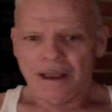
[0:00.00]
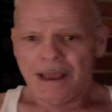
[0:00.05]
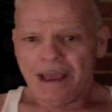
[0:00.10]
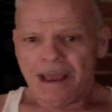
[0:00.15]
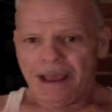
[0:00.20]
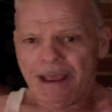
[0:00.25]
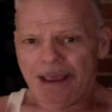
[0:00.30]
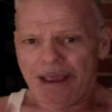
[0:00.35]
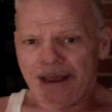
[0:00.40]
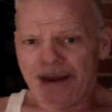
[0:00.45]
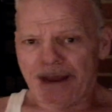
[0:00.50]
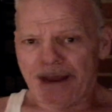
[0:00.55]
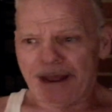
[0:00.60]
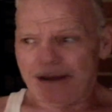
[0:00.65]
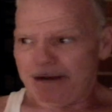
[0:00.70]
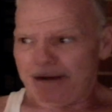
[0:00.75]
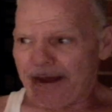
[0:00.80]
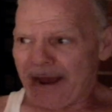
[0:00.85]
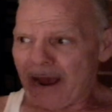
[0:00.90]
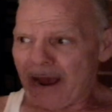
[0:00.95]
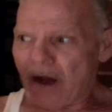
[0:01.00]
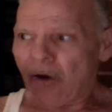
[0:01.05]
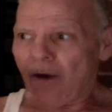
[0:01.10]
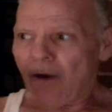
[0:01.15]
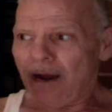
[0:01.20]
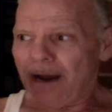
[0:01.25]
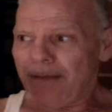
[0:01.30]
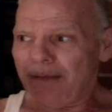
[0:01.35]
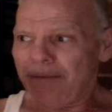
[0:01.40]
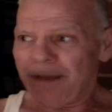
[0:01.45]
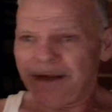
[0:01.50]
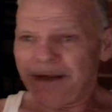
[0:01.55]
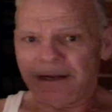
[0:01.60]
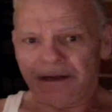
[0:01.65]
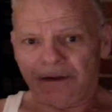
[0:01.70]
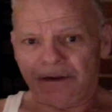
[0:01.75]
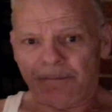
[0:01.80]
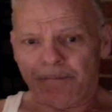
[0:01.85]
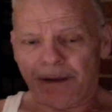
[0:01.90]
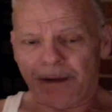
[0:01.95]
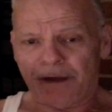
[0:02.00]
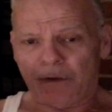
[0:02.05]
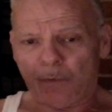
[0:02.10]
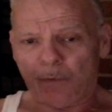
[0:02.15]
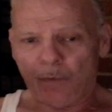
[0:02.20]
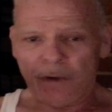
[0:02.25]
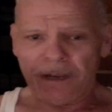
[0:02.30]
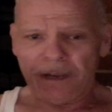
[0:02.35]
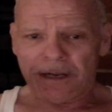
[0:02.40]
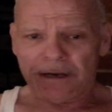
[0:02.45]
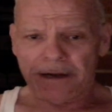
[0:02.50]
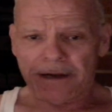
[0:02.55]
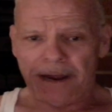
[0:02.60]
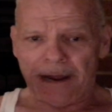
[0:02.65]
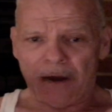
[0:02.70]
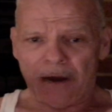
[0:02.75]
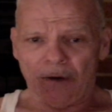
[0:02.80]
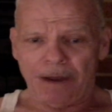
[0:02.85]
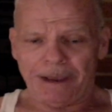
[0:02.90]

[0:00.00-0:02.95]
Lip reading: And now I'm in it about a week now,